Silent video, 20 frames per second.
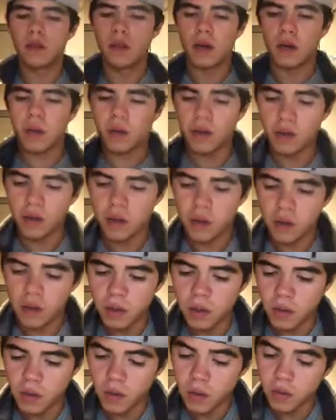I put
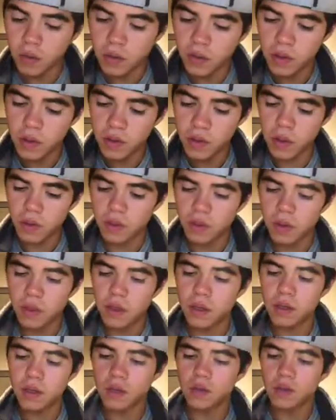the total fertility
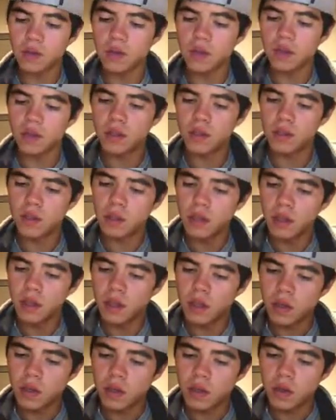rate is lowest
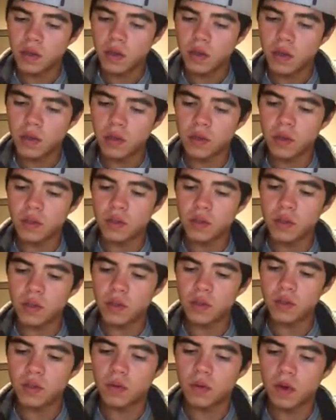for those
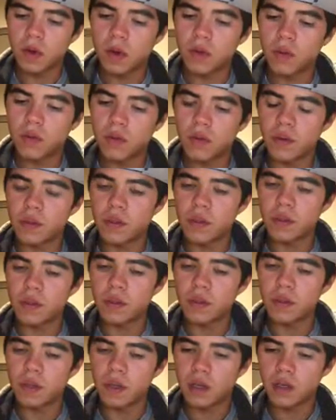countries where all females
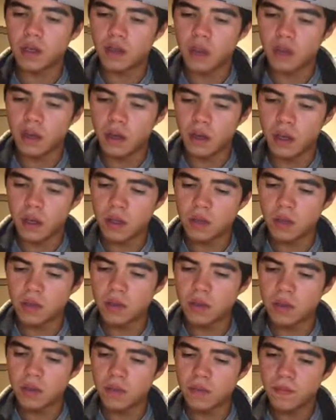attend high
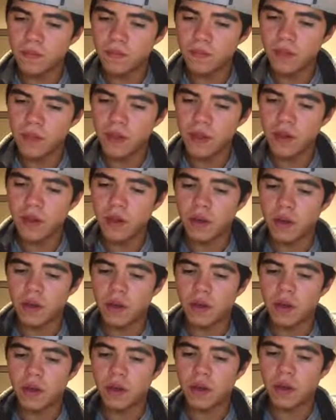school,
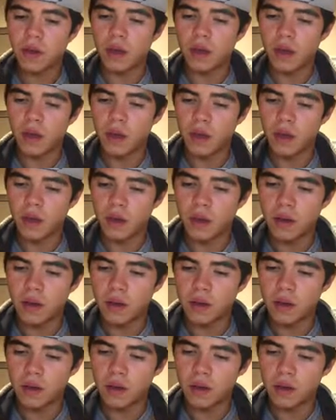
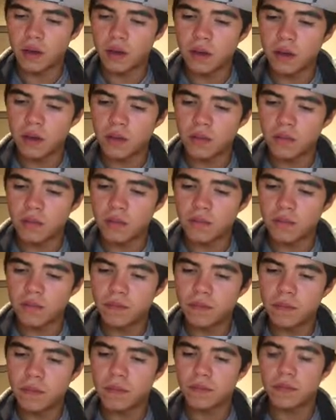and
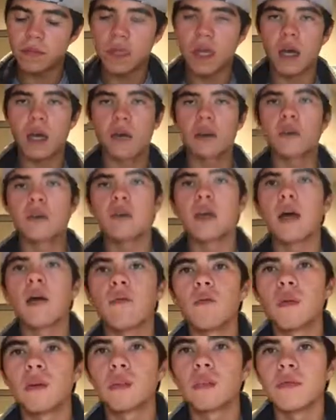that
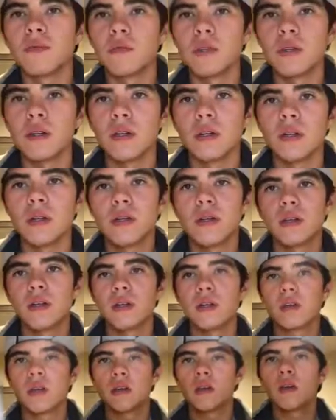wasn't really
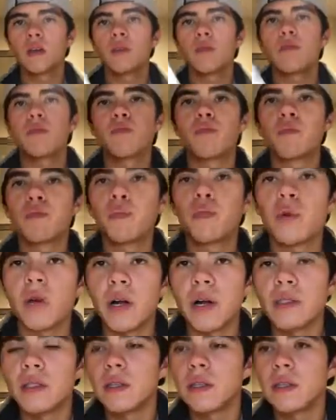
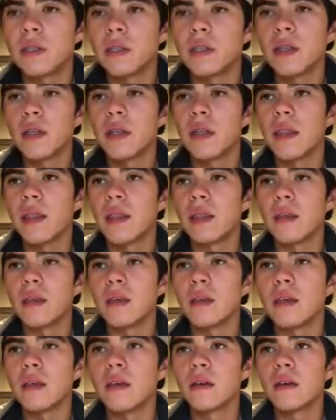present in
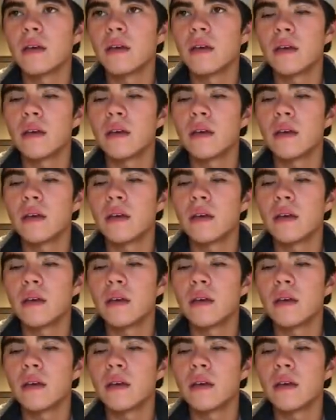the